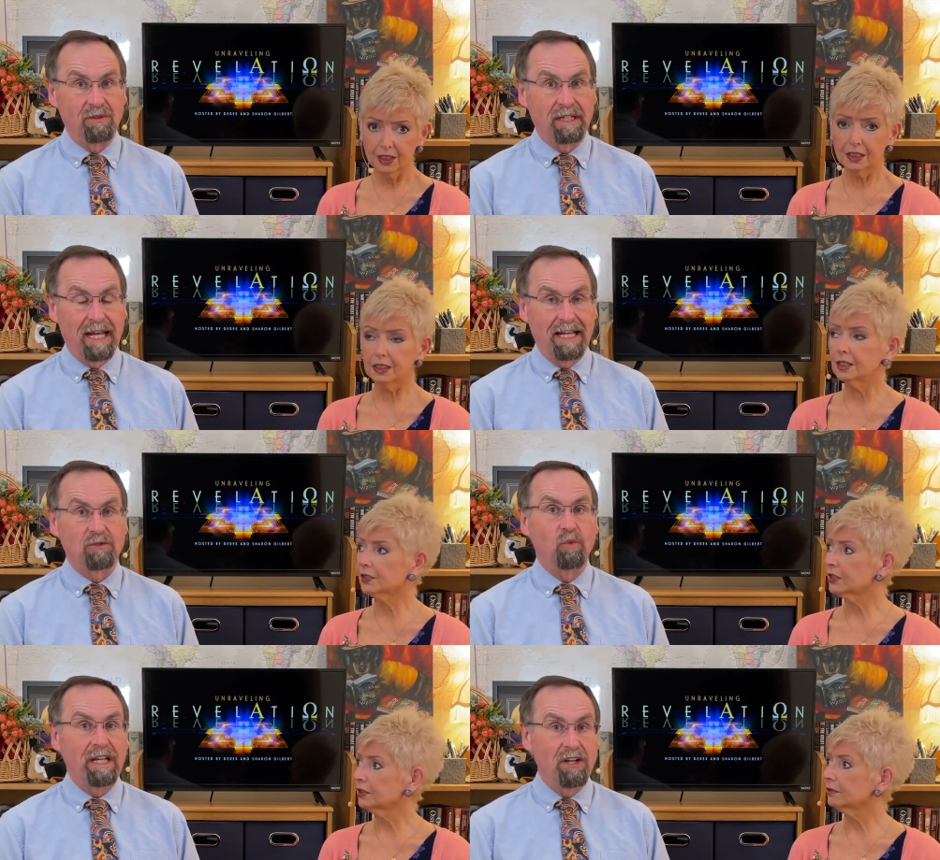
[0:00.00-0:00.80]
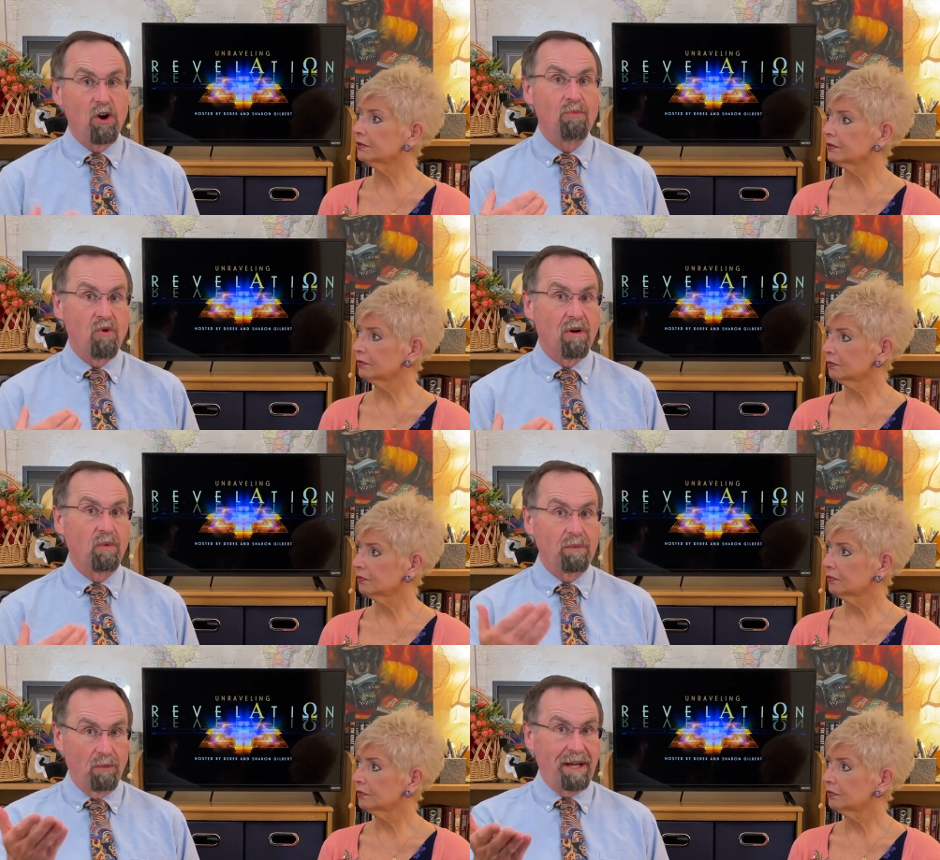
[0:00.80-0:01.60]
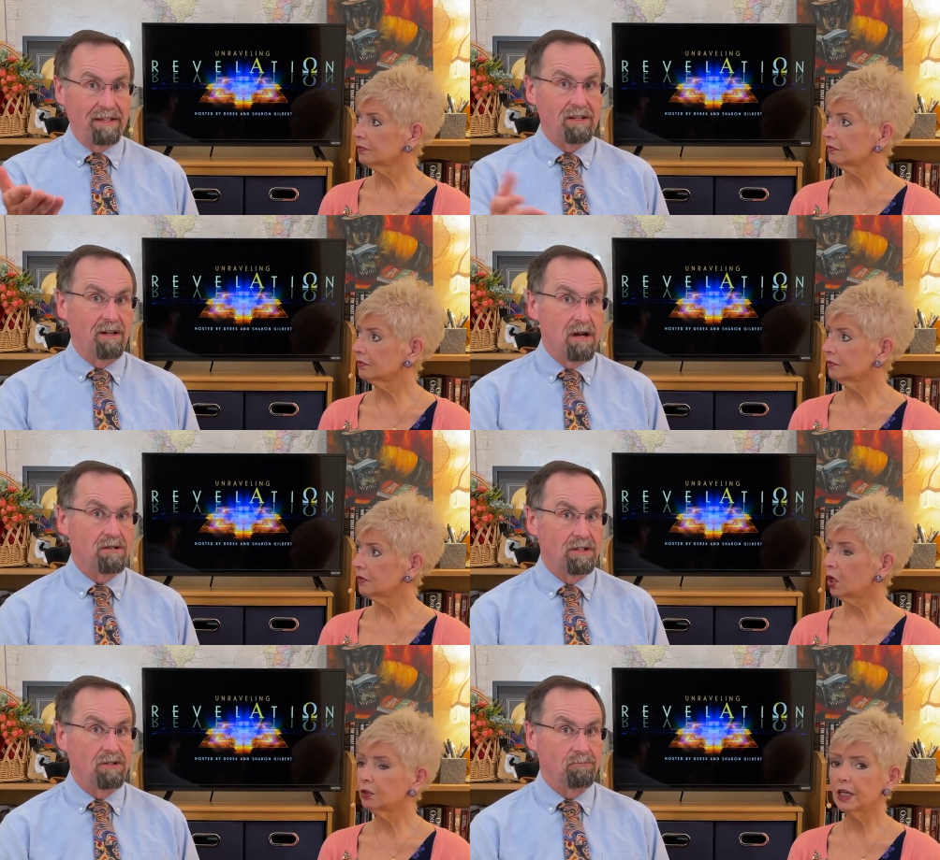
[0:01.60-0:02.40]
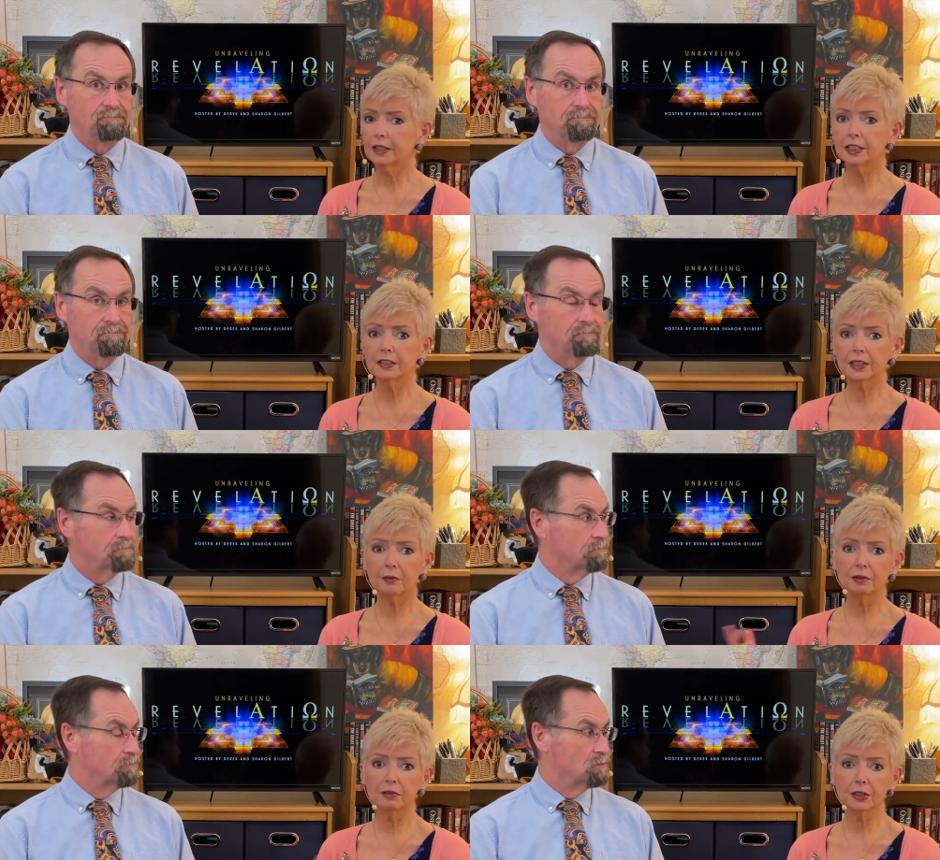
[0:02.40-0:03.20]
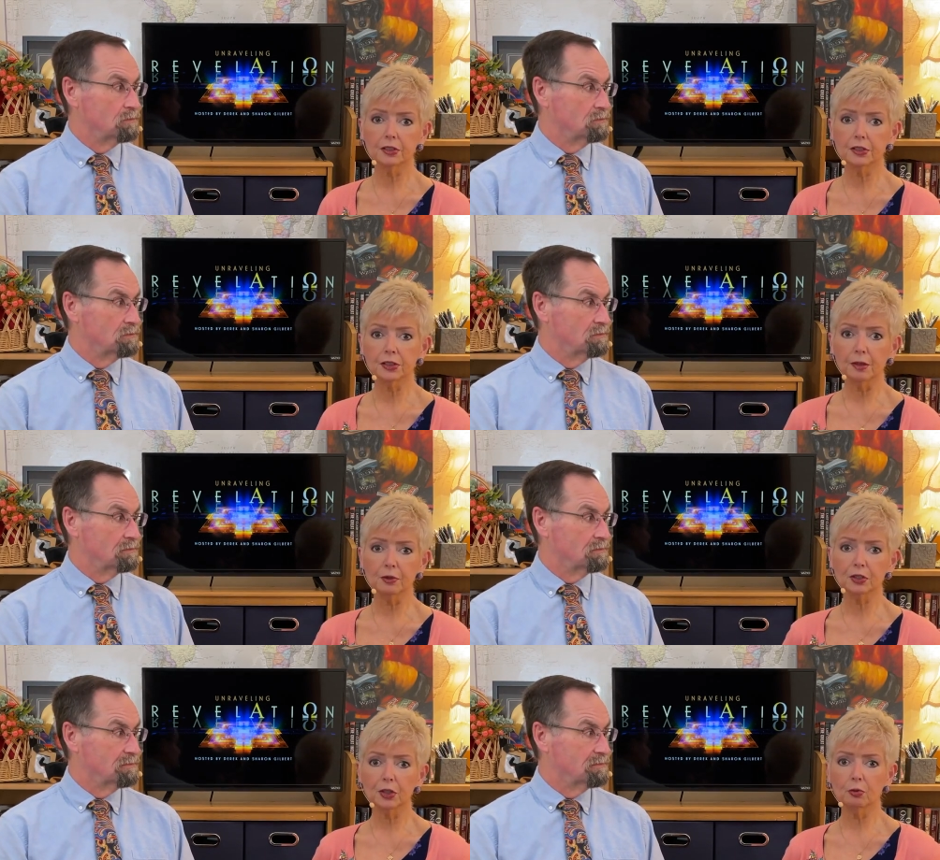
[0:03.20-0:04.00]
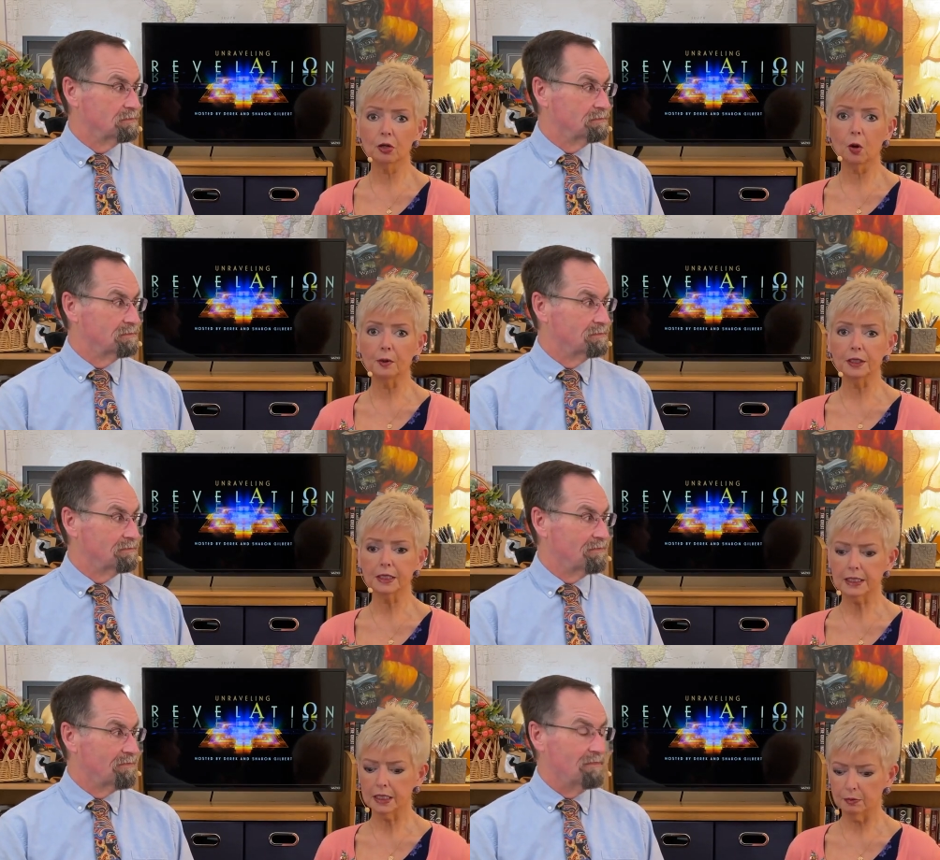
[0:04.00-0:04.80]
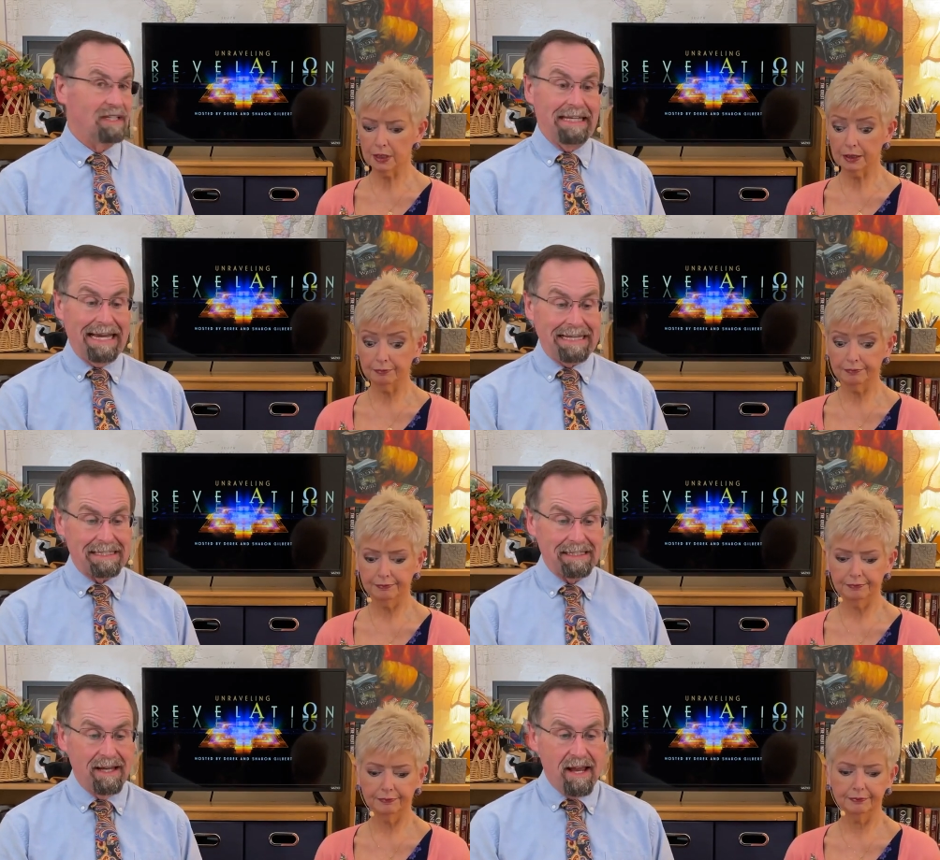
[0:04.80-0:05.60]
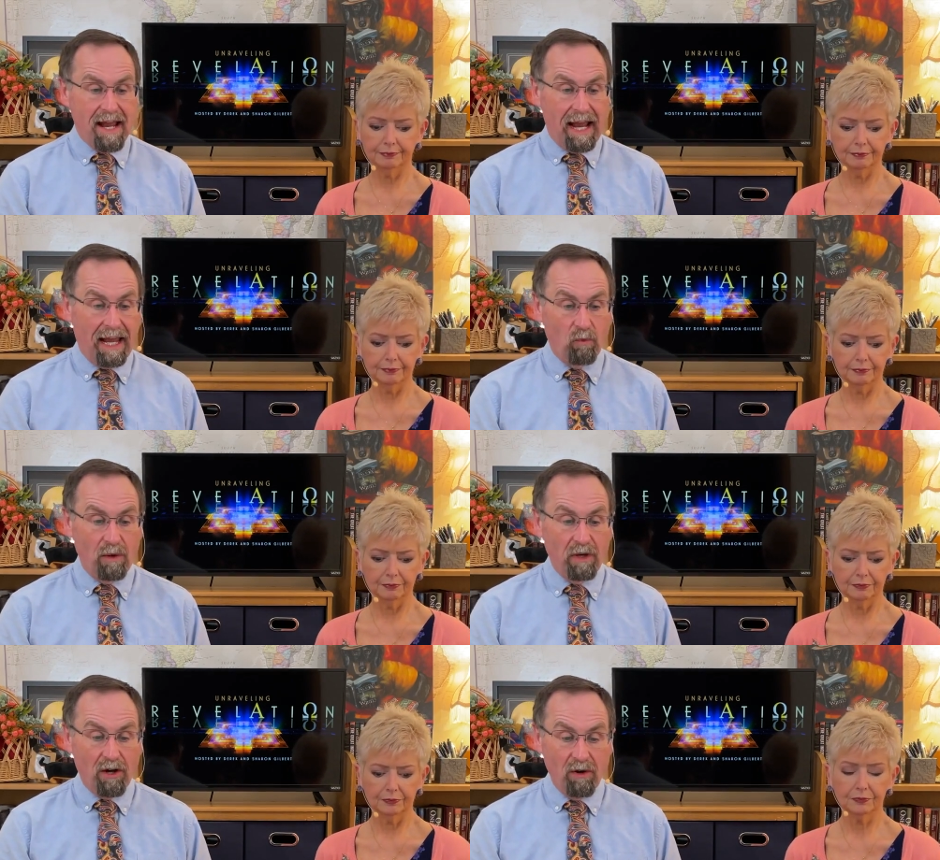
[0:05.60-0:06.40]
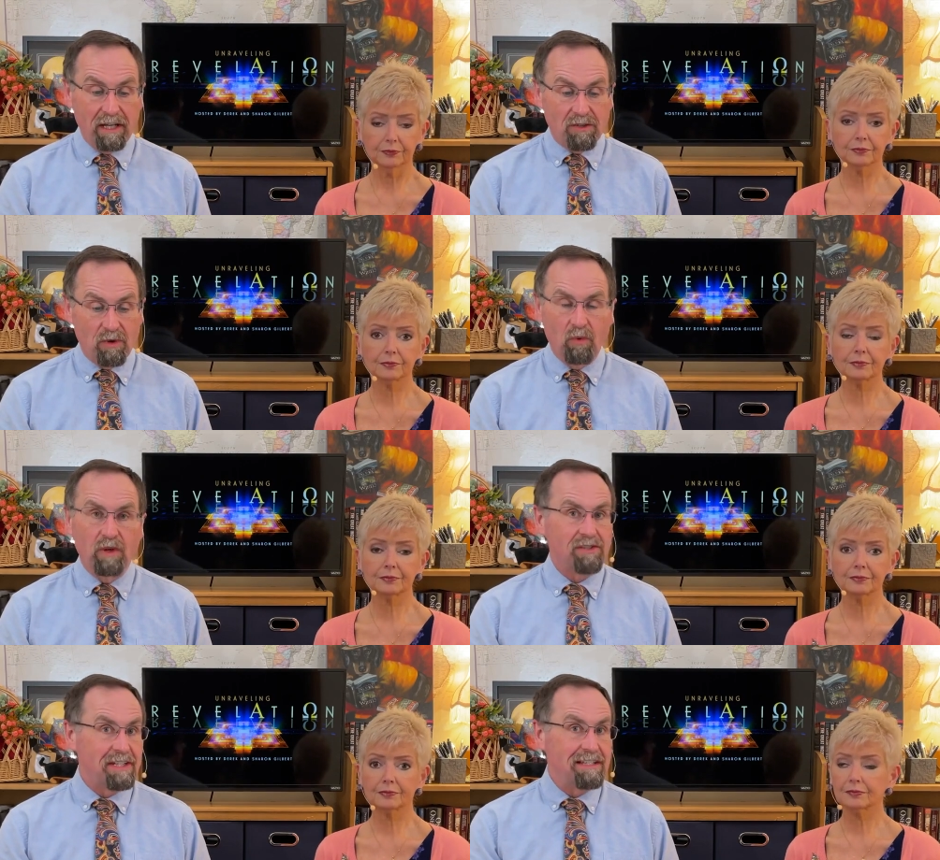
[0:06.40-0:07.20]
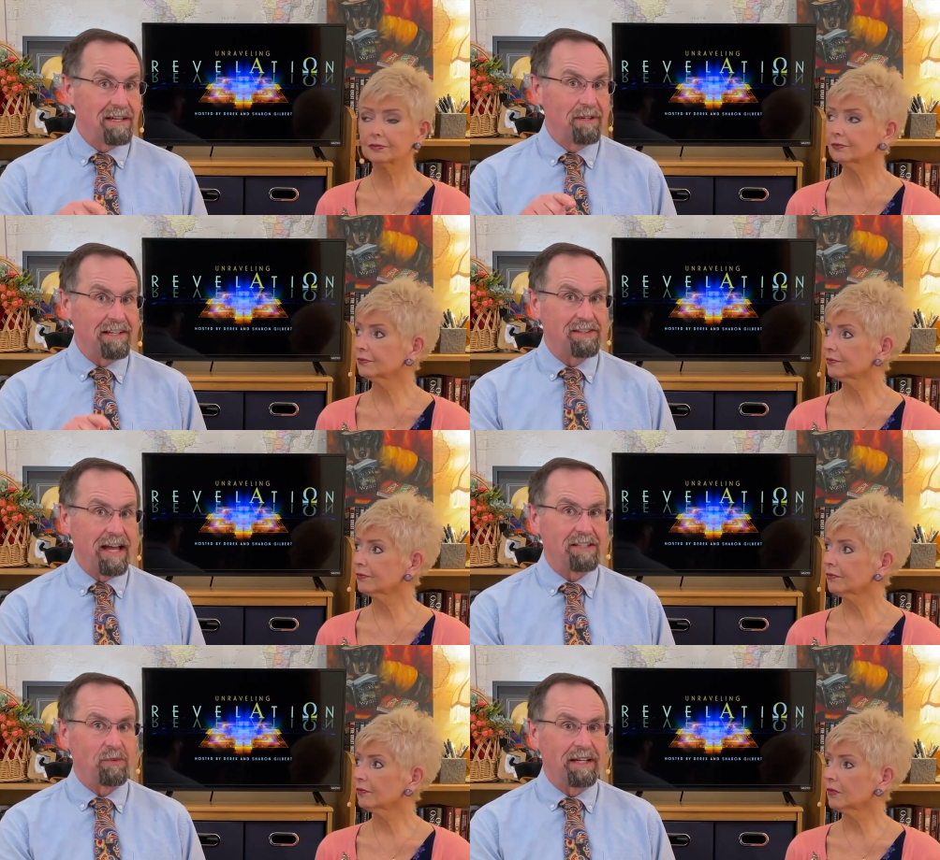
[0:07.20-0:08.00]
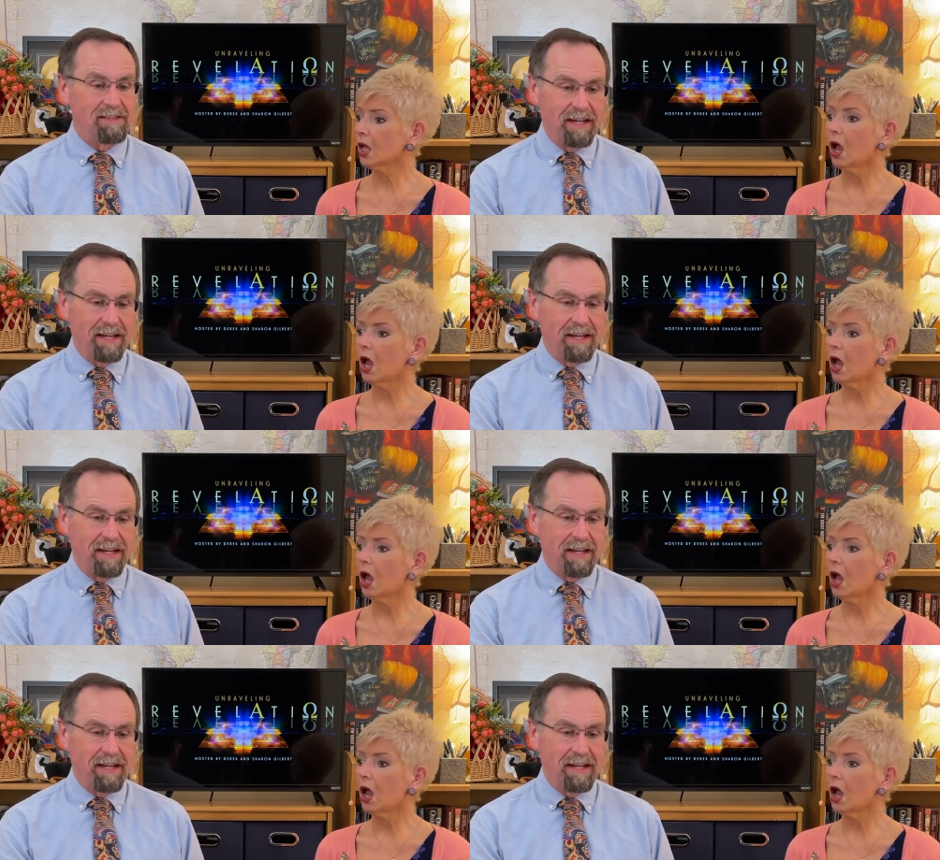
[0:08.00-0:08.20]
Speaker 1: it. He and as we know more, we will pass it along to oh, you. Oh
Speaker 2: yeah, and he's coming to visit this summer, so we're hoping to see him then.
Speaker 1: Yes, and when we go to Israel, we'll see some of these sites. We can say,